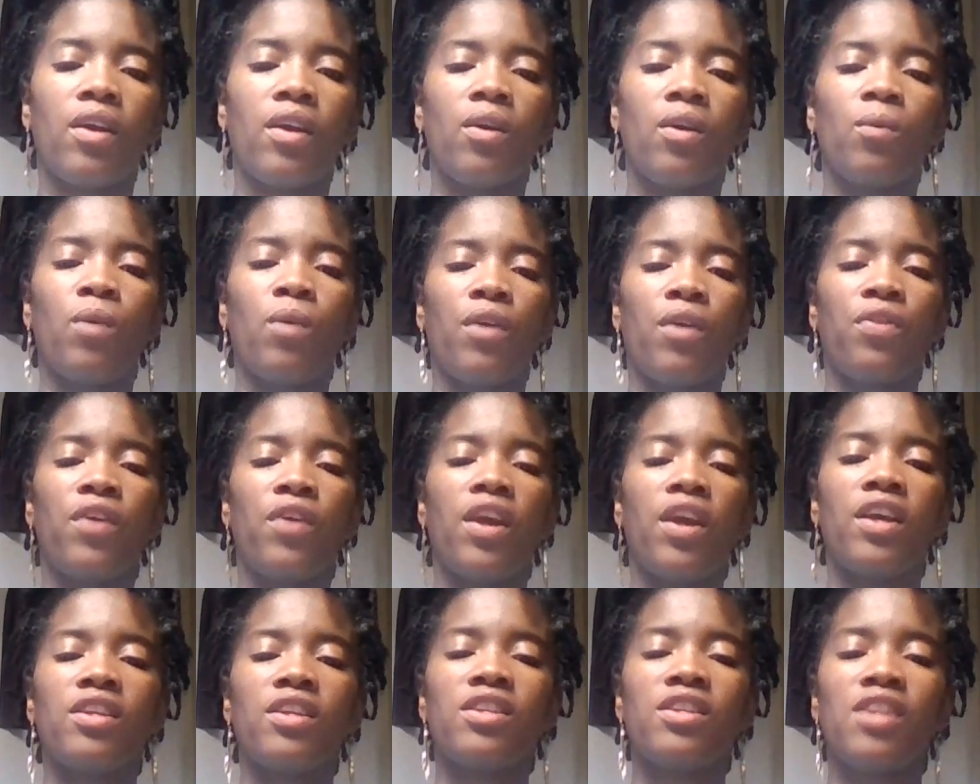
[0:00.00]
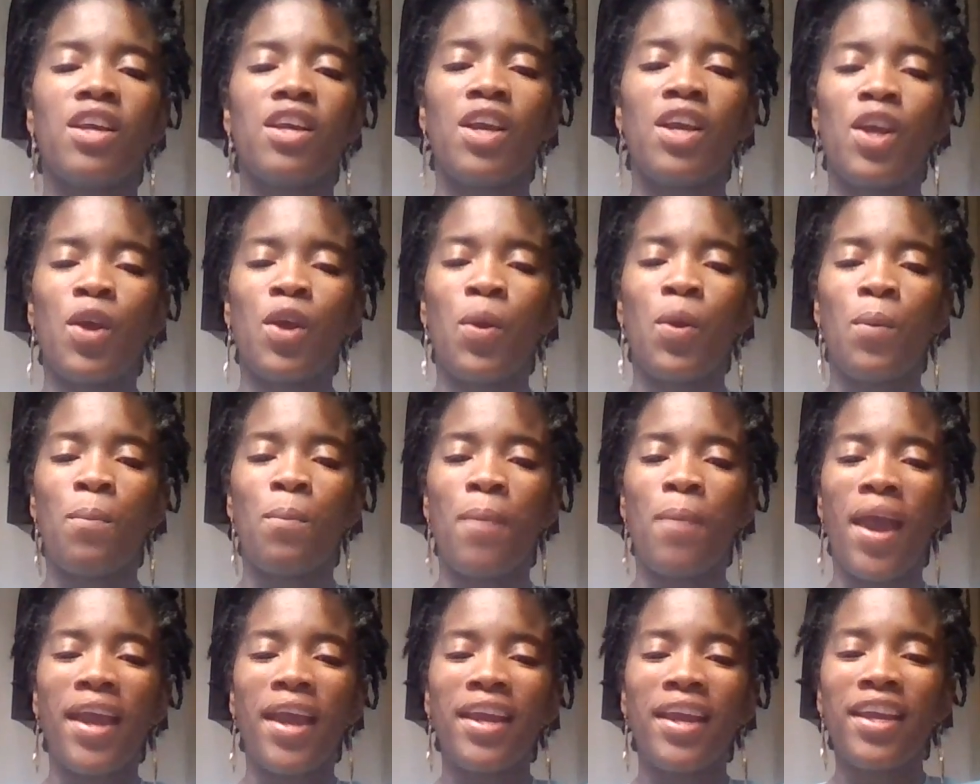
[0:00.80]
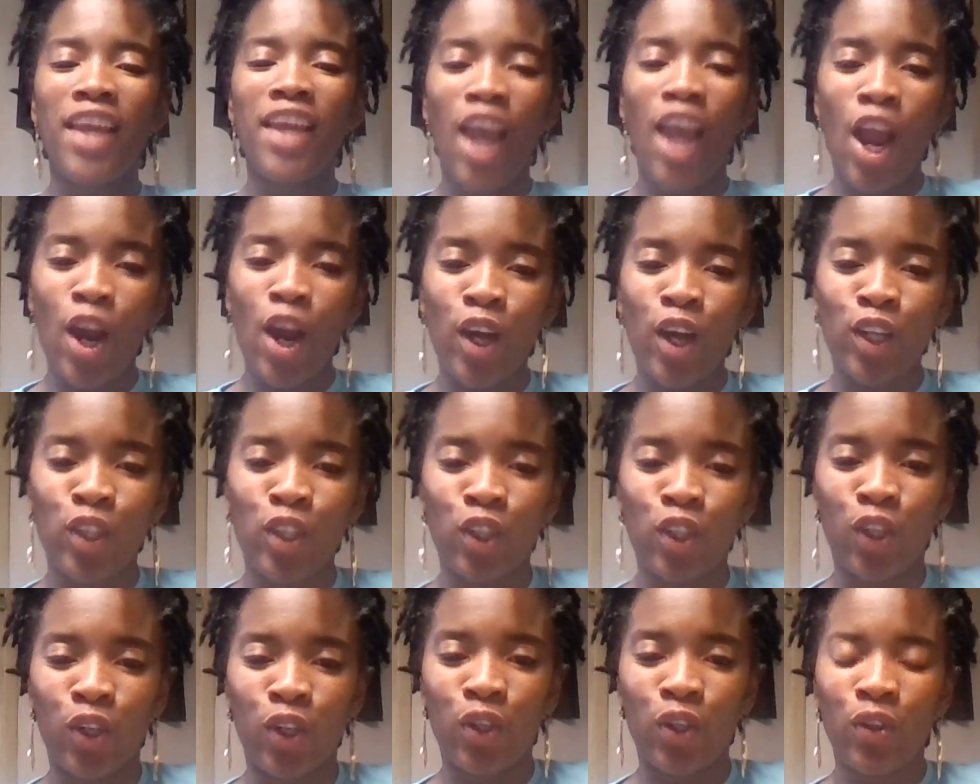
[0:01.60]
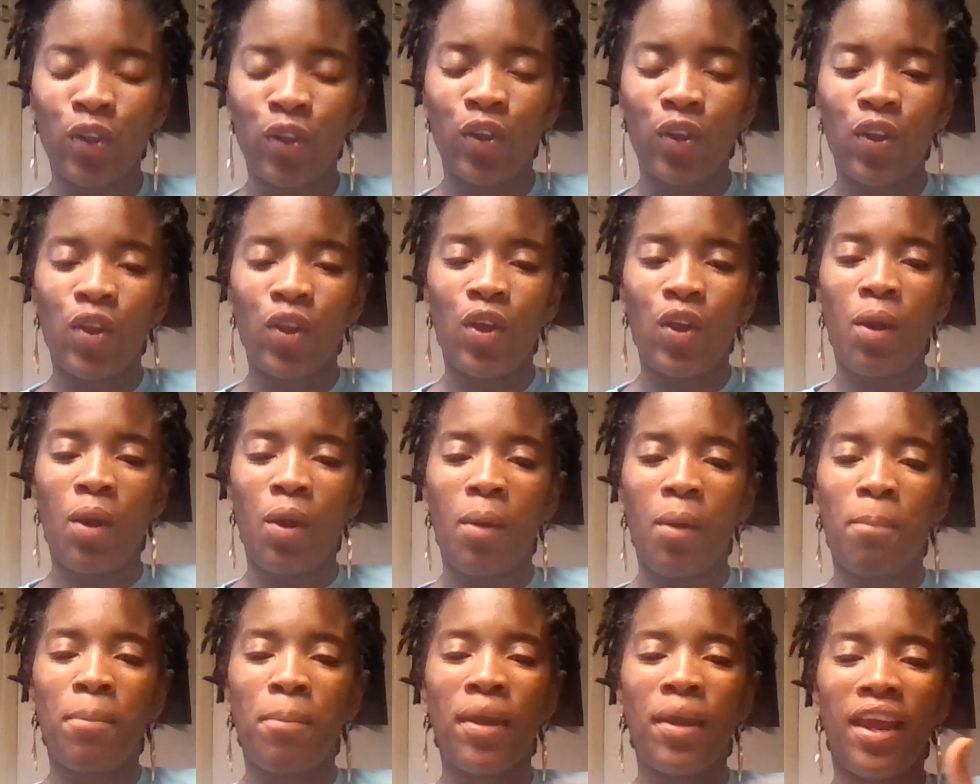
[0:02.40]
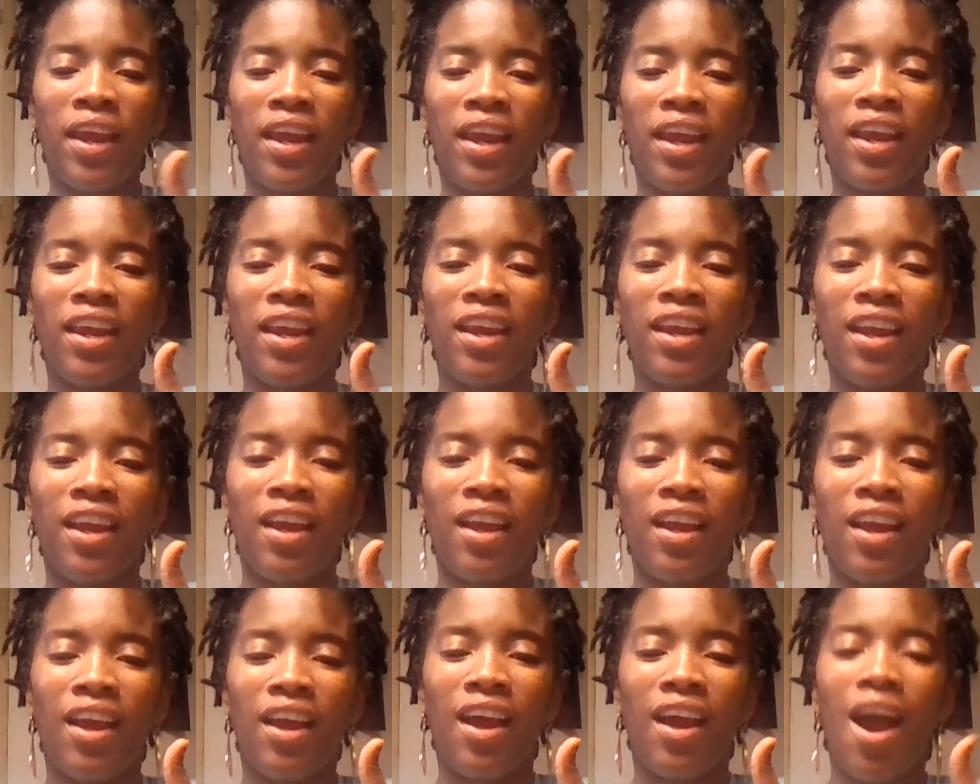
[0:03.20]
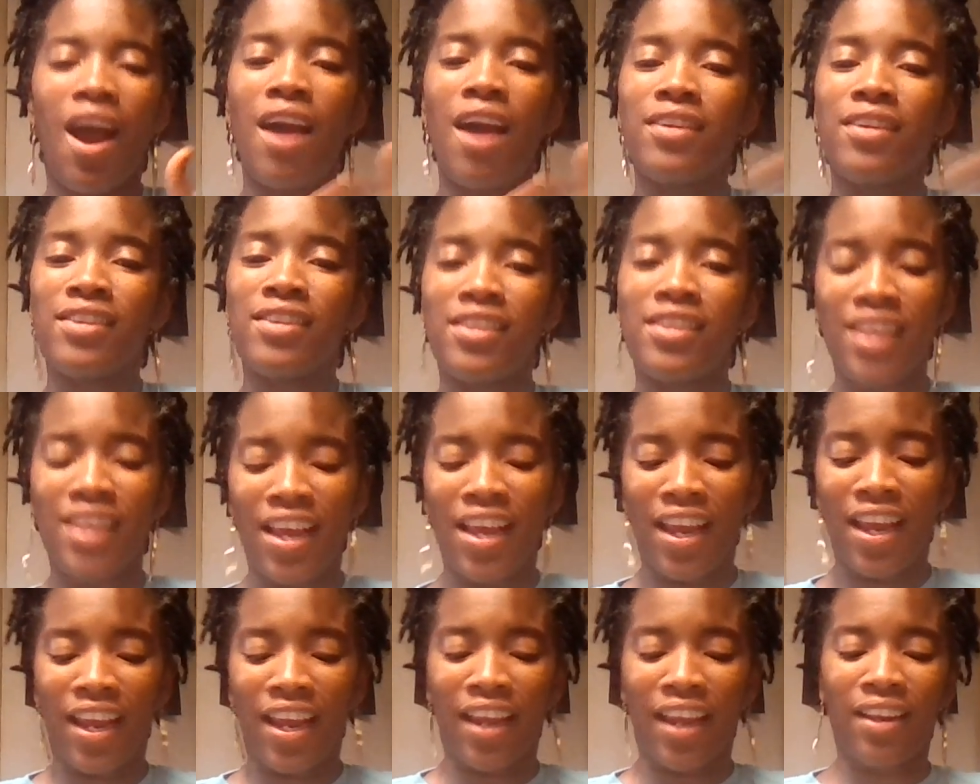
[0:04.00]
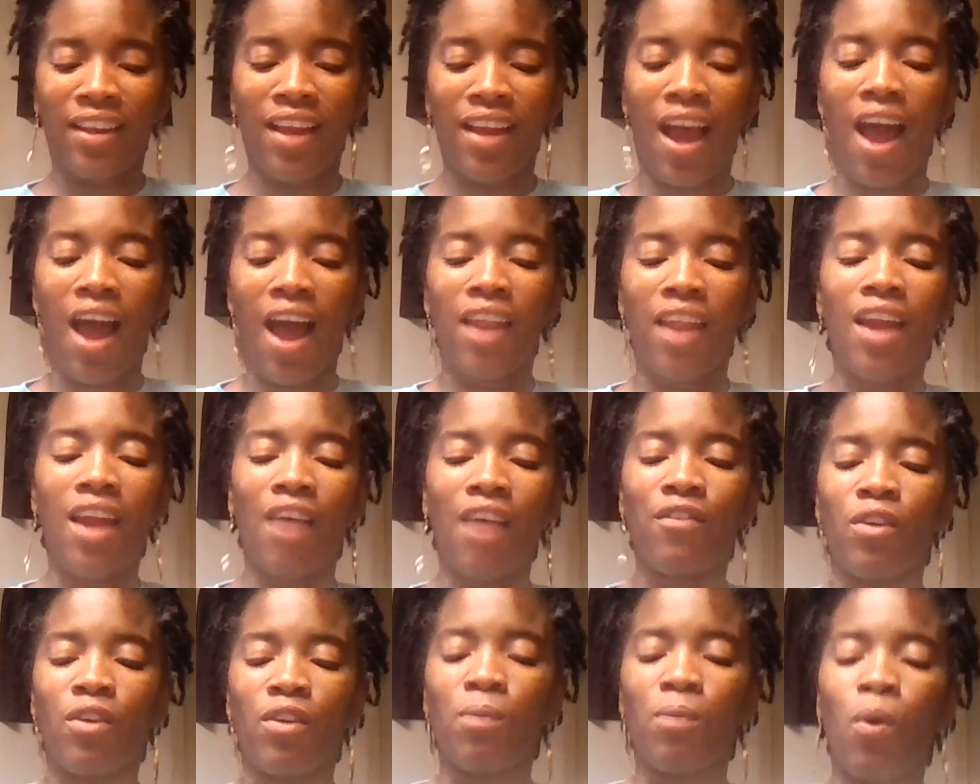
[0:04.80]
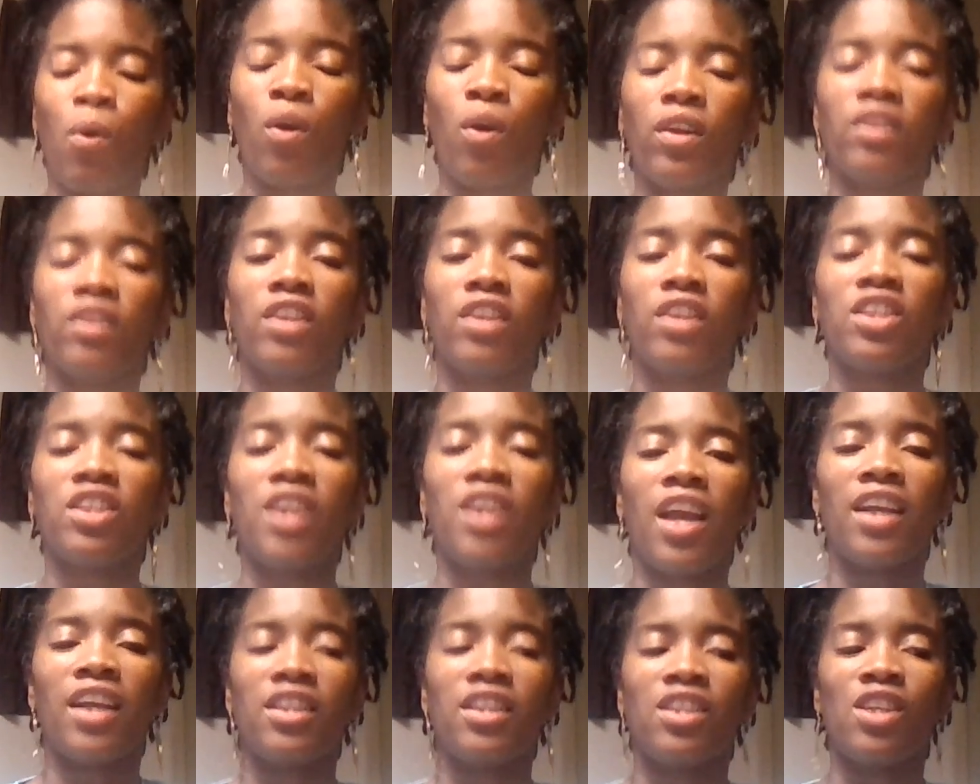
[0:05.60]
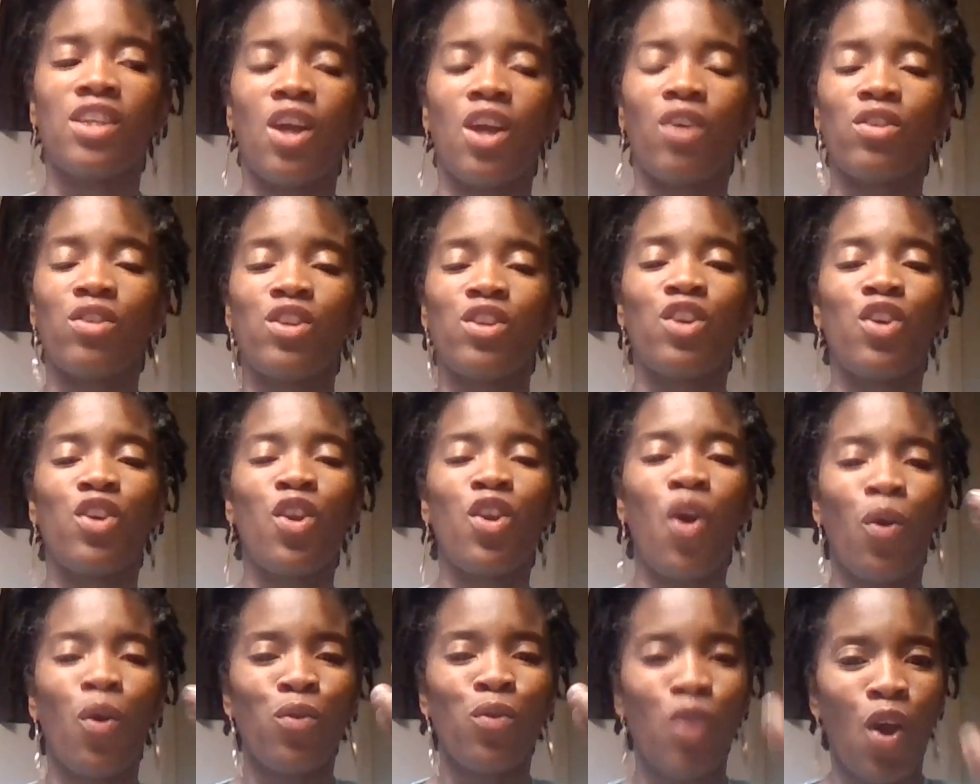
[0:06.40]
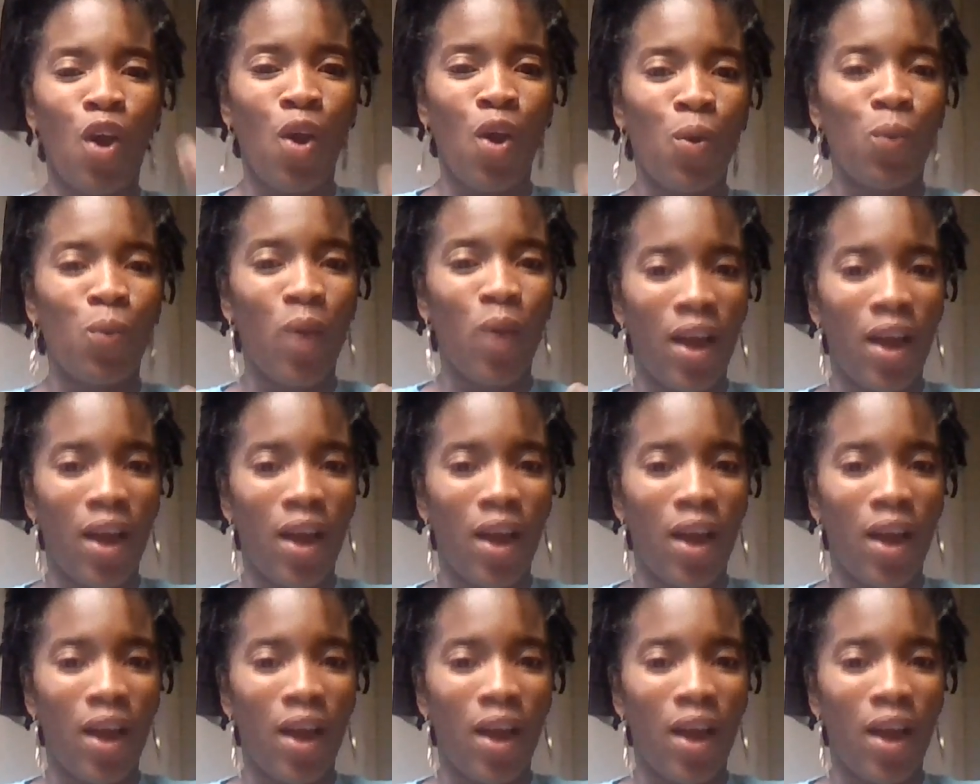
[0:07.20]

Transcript: with his main character being unseen, a lover pulling the shades know. So you don't know